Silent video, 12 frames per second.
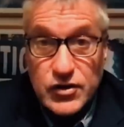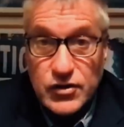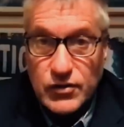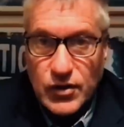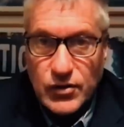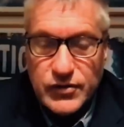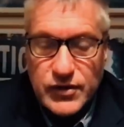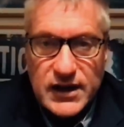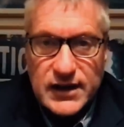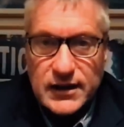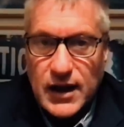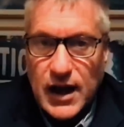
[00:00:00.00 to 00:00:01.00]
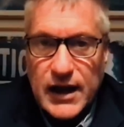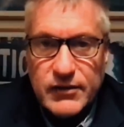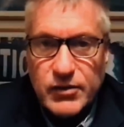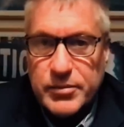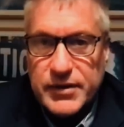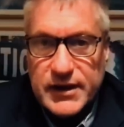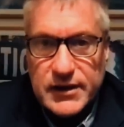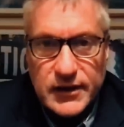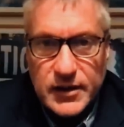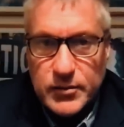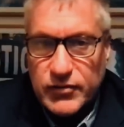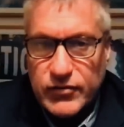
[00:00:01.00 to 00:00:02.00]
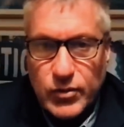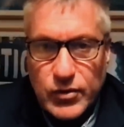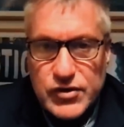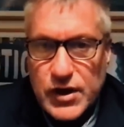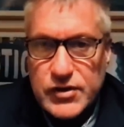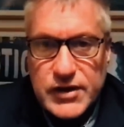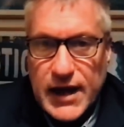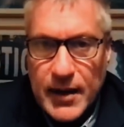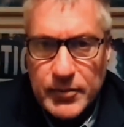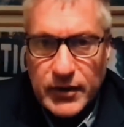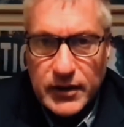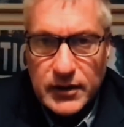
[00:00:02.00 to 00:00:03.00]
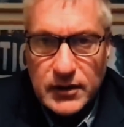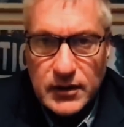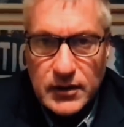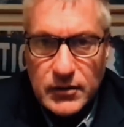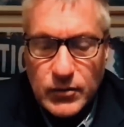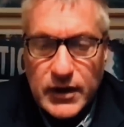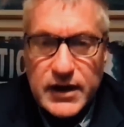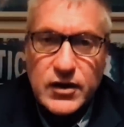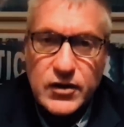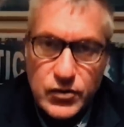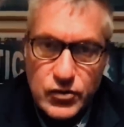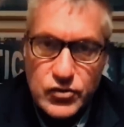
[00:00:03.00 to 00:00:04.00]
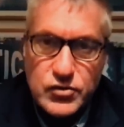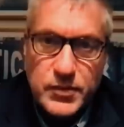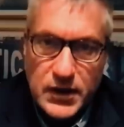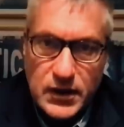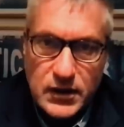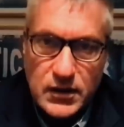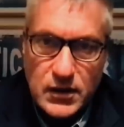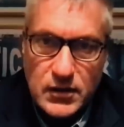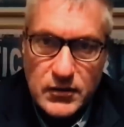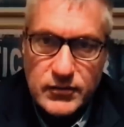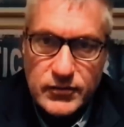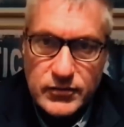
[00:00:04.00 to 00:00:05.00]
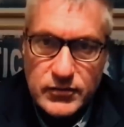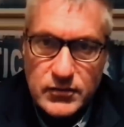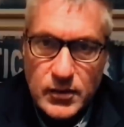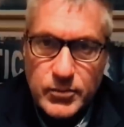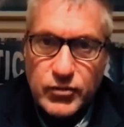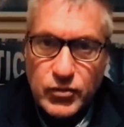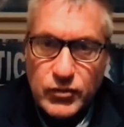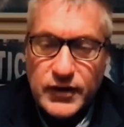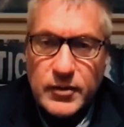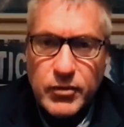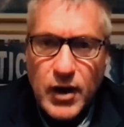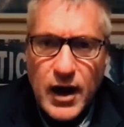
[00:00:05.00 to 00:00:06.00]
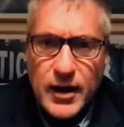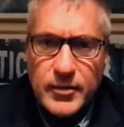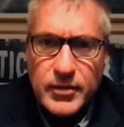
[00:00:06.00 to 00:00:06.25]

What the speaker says: under oath that he had lied repeatedly before Judge Kaplan when he accused me of approving a bribe.